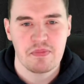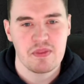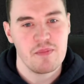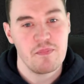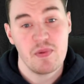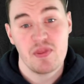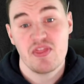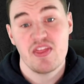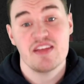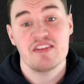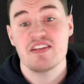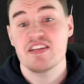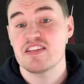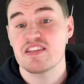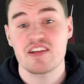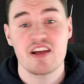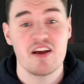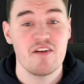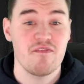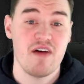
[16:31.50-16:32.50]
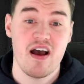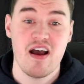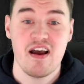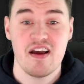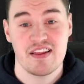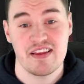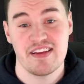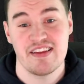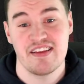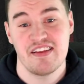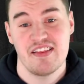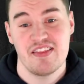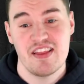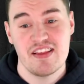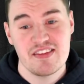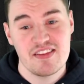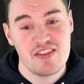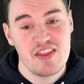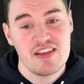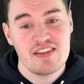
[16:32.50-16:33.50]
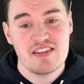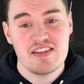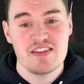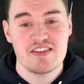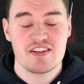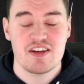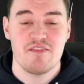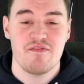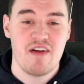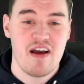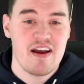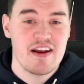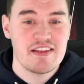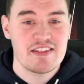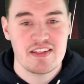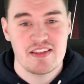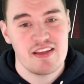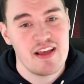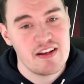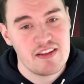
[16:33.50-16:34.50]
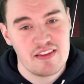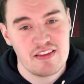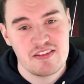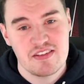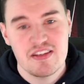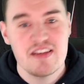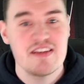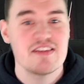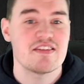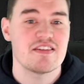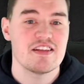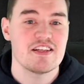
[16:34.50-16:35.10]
but this is Cavani. This is Cavani to the end of the season.